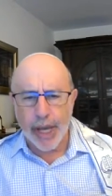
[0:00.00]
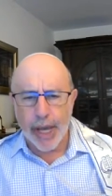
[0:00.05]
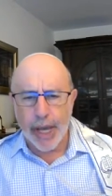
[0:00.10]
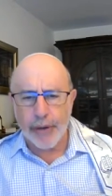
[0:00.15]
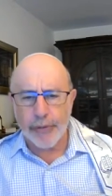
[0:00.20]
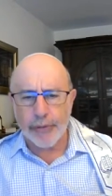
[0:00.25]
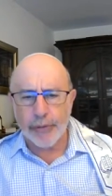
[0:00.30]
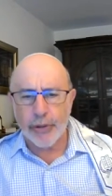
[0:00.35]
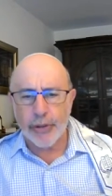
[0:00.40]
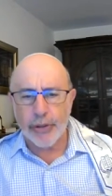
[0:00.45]

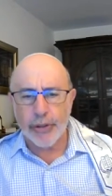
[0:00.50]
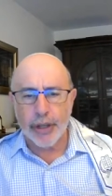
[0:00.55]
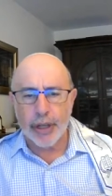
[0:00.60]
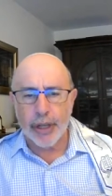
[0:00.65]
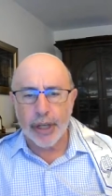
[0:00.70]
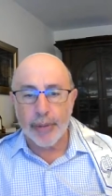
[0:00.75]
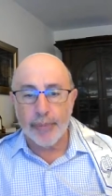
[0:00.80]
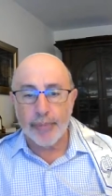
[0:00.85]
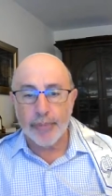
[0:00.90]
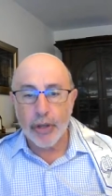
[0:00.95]
after
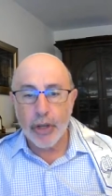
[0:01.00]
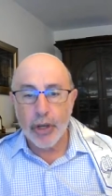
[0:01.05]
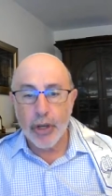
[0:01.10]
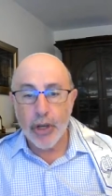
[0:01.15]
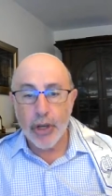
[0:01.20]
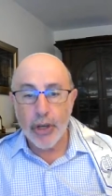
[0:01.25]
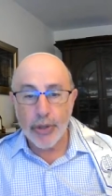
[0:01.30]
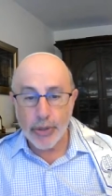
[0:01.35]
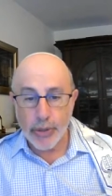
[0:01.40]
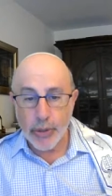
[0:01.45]
day.
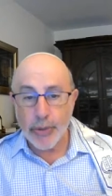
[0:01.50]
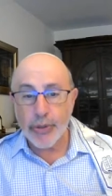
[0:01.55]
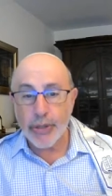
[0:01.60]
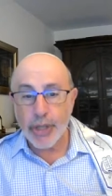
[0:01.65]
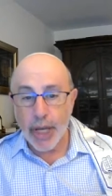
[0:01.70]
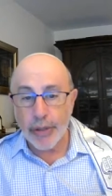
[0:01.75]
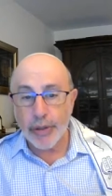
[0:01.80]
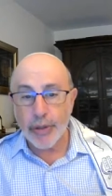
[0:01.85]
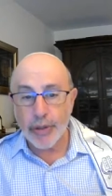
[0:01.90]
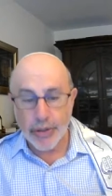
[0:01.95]
So
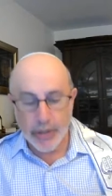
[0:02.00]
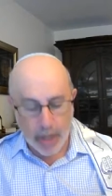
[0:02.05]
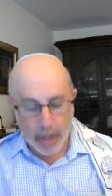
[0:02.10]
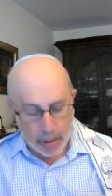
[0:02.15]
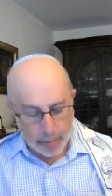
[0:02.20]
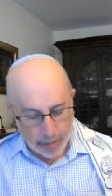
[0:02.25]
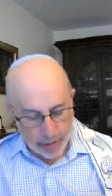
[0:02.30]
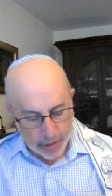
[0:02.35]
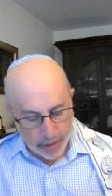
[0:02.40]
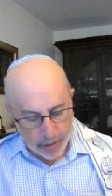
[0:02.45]
sang the
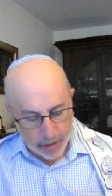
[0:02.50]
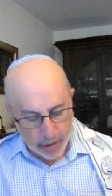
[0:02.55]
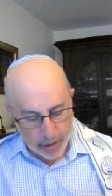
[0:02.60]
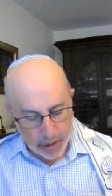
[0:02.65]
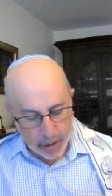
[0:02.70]
psalmist.